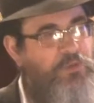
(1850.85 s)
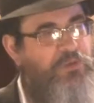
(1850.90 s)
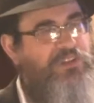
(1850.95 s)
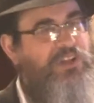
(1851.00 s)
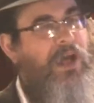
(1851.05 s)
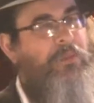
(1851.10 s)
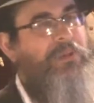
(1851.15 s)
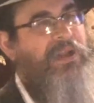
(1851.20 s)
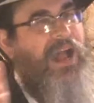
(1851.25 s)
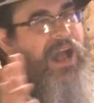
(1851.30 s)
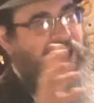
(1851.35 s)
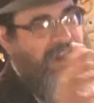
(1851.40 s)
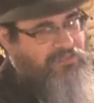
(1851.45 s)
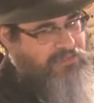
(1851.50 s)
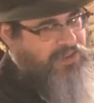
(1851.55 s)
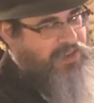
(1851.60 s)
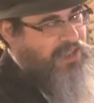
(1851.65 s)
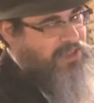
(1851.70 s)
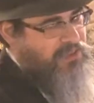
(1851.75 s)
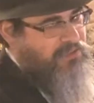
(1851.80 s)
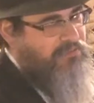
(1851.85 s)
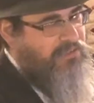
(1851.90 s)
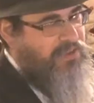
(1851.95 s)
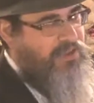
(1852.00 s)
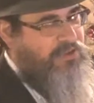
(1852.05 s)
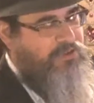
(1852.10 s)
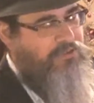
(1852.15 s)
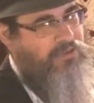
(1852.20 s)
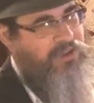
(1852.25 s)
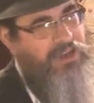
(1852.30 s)
was coming out of an
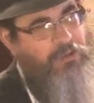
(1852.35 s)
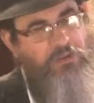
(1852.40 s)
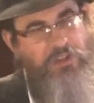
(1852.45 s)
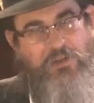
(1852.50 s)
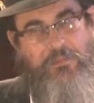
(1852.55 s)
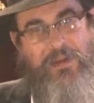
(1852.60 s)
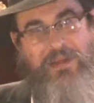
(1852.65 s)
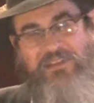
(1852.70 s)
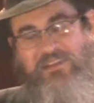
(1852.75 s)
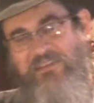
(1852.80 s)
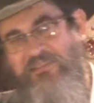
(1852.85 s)
elevator, and he was about to